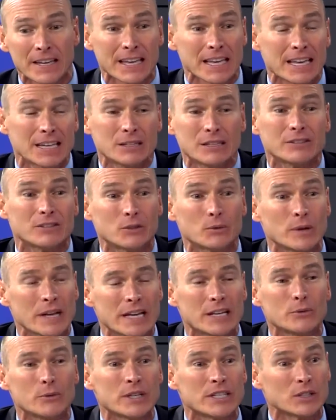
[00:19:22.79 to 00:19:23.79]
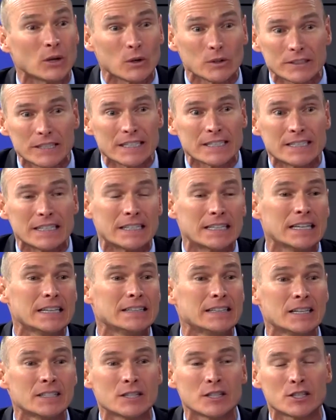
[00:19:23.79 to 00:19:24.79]
And the end result is the
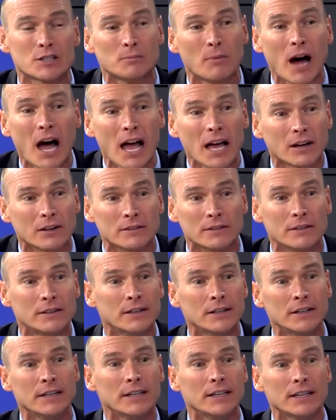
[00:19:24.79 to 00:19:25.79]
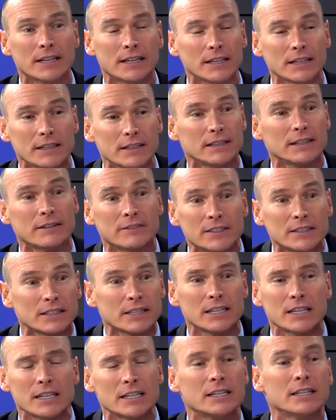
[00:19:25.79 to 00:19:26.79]
kid doesn't smile.
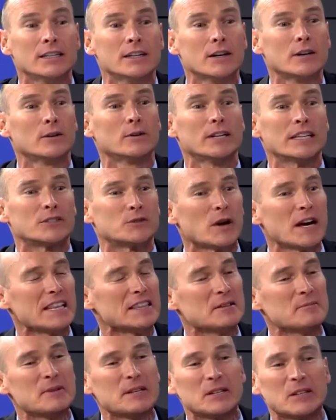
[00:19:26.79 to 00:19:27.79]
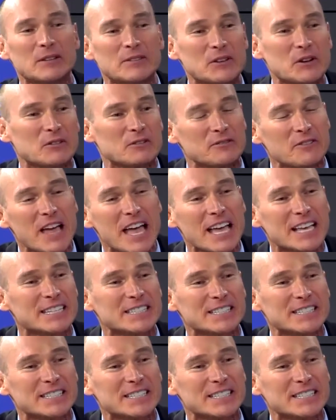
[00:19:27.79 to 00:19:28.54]
You know, it's right in the middle of your face.